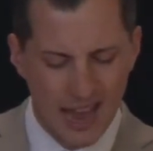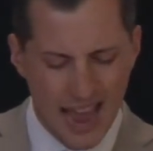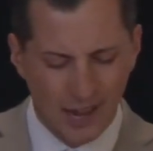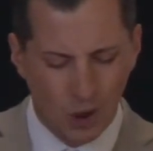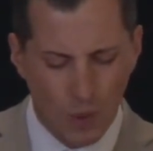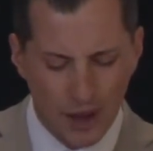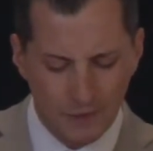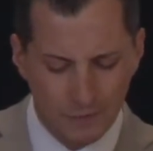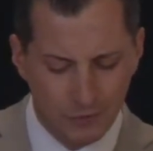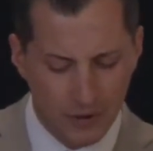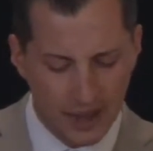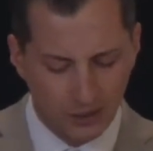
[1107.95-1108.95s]
and quite
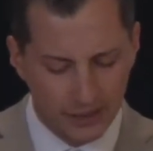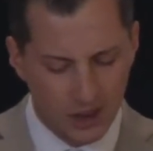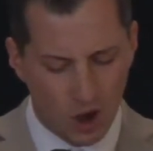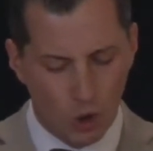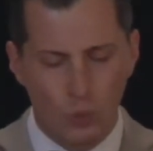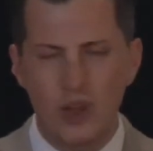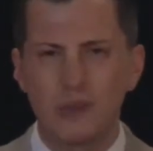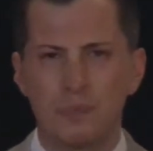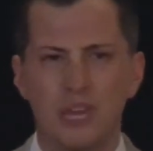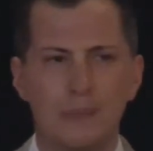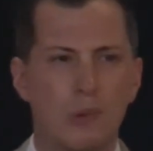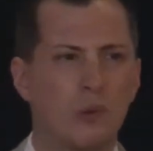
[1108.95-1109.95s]
frankly, are weak
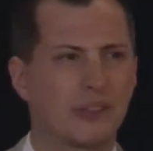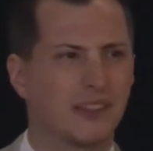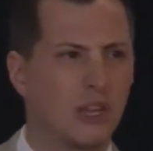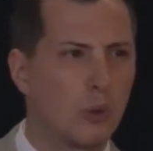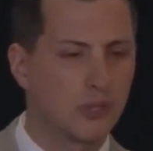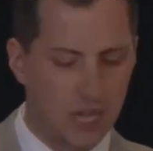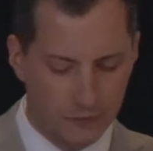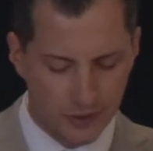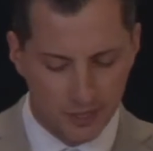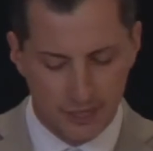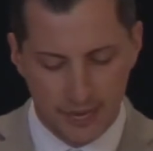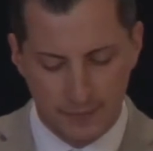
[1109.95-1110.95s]
people with low
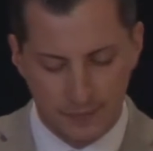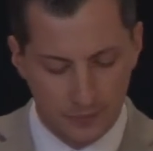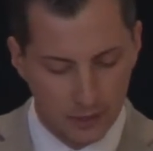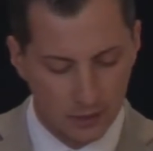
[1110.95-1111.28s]
self-esteem.